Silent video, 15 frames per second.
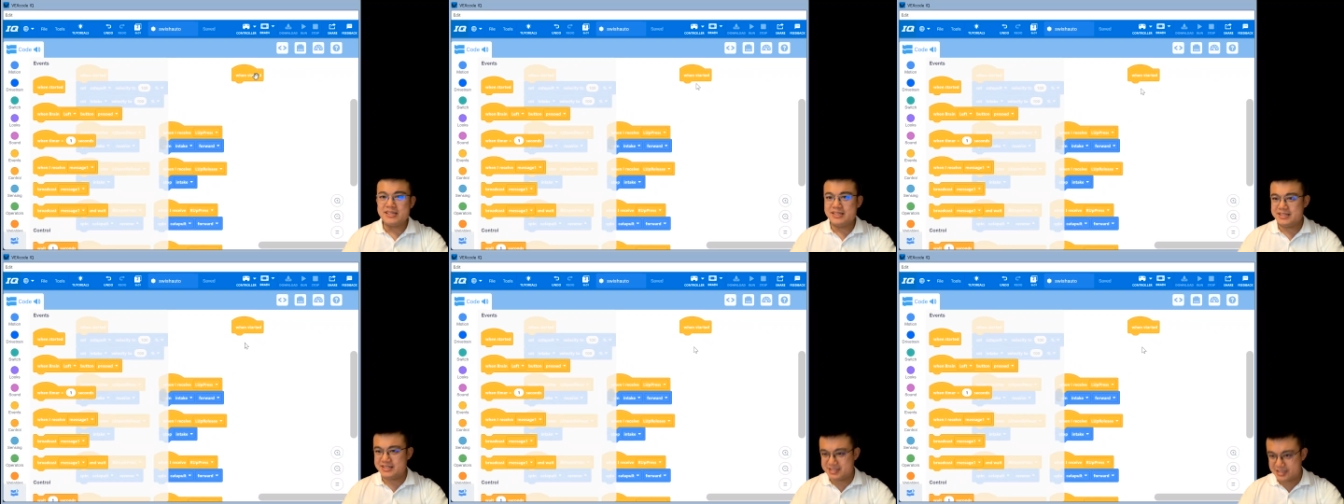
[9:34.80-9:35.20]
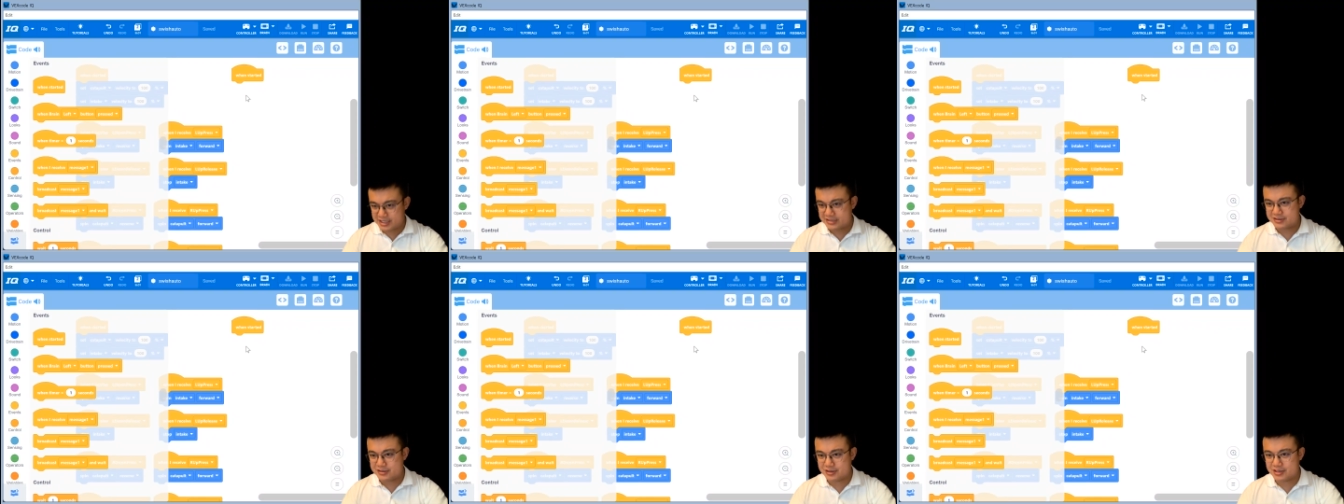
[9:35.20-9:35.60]
is
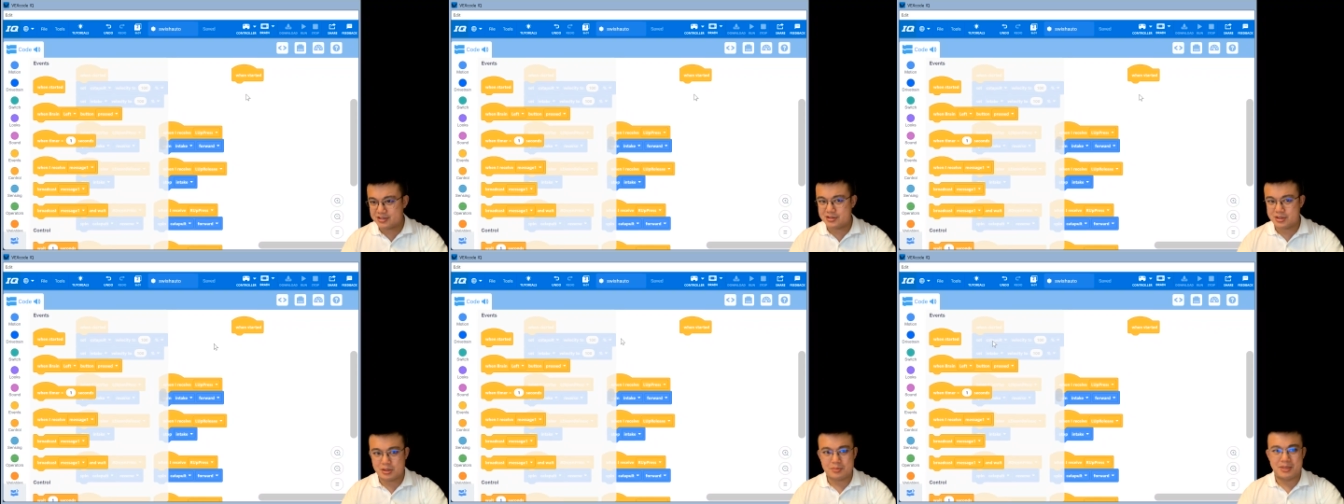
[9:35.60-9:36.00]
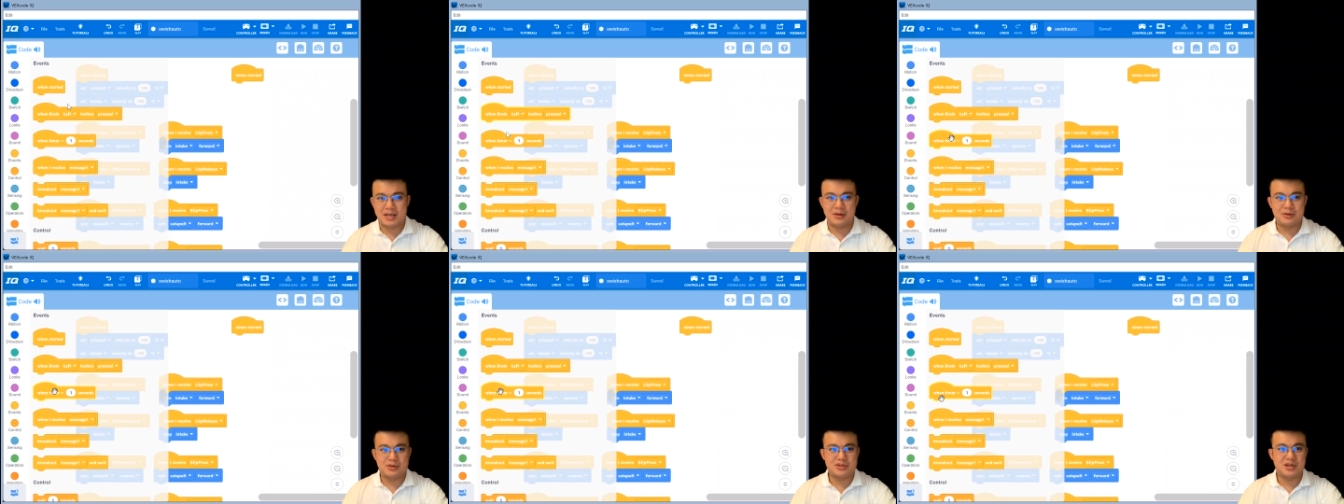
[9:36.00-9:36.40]
just to control
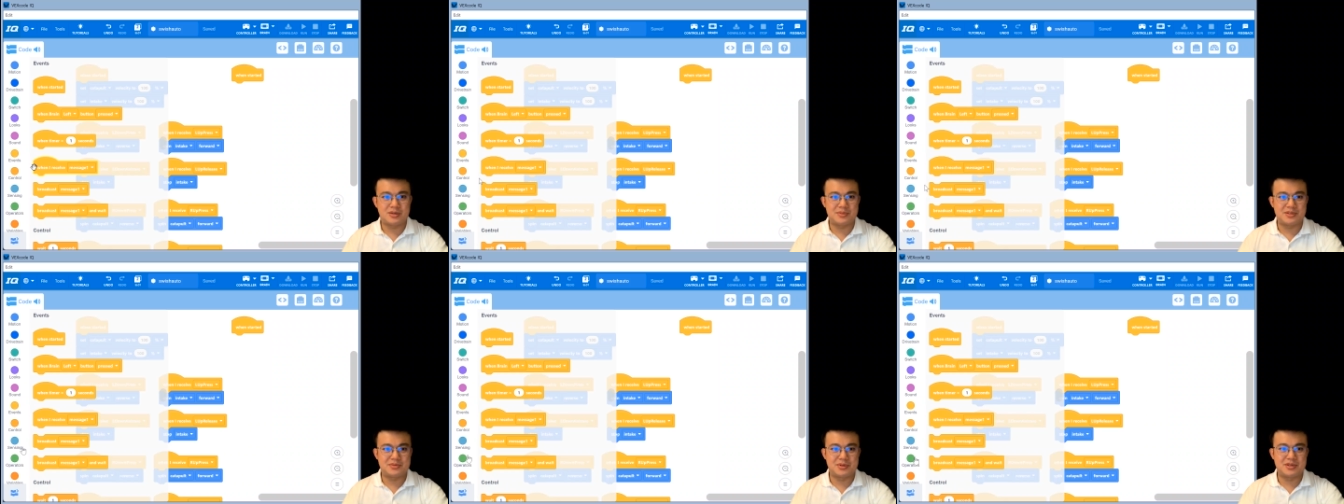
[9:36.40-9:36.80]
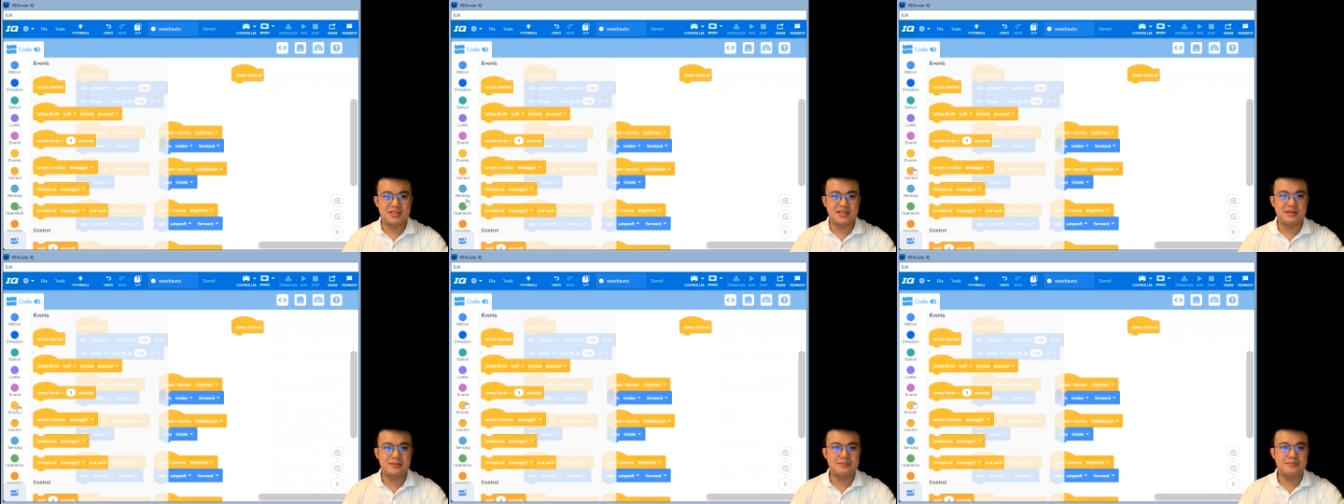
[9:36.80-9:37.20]
my autonomous
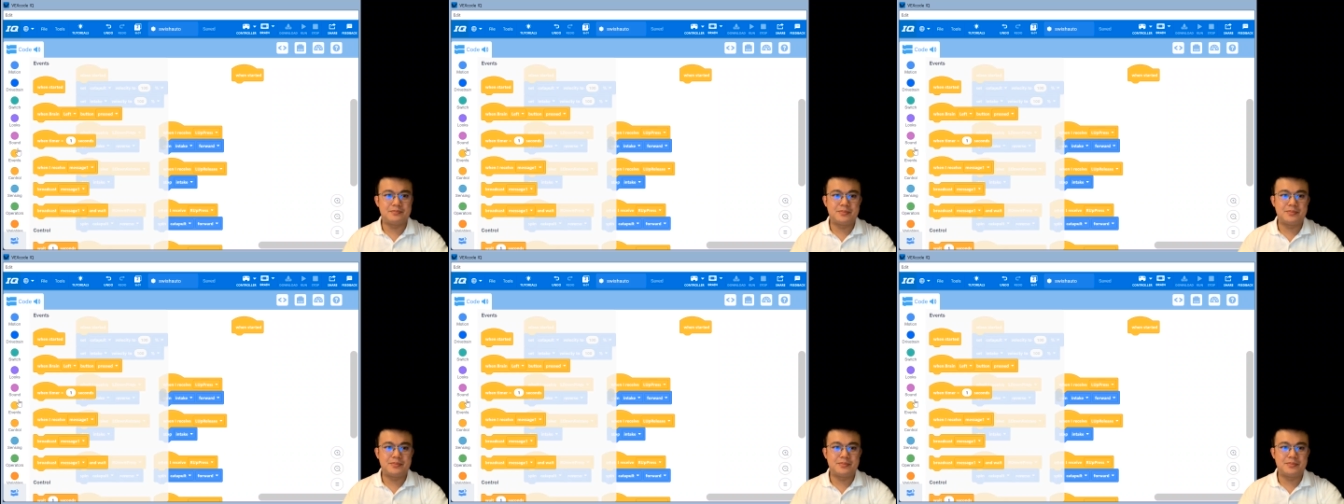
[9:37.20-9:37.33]
routine.